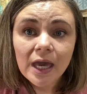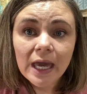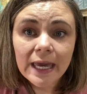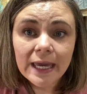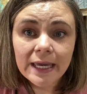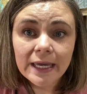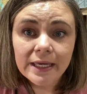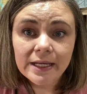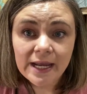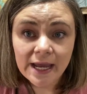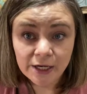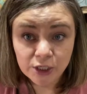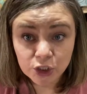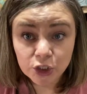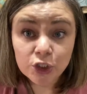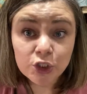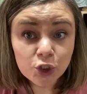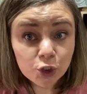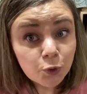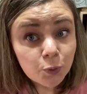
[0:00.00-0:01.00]
and actually
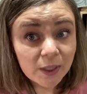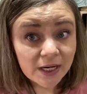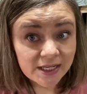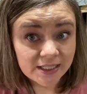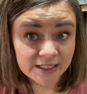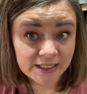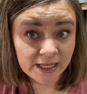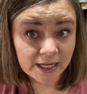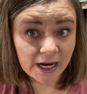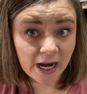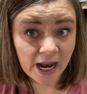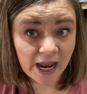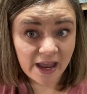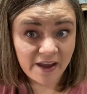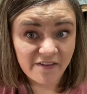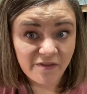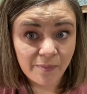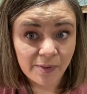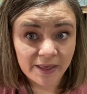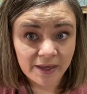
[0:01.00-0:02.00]
do what I said I
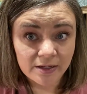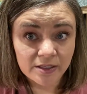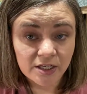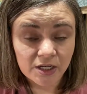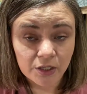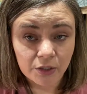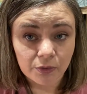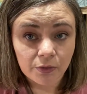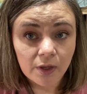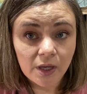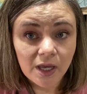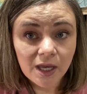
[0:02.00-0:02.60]
have planned to do.